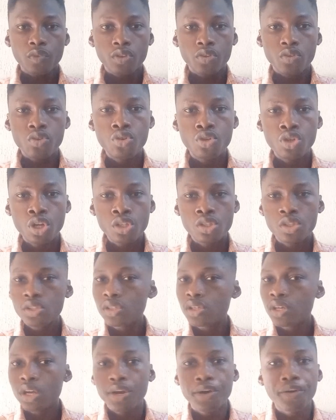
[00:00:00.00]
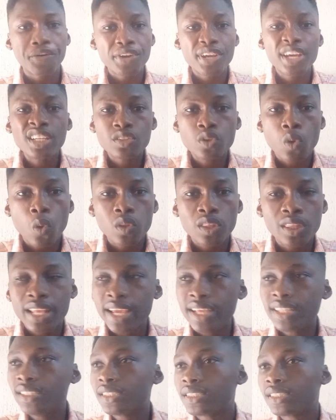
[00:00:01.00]
We just create
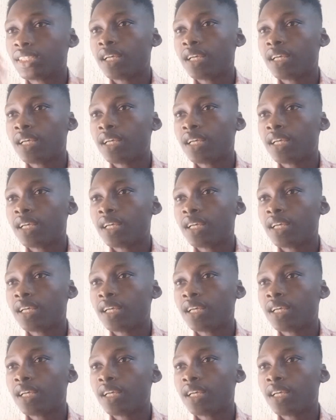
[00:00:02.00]
content.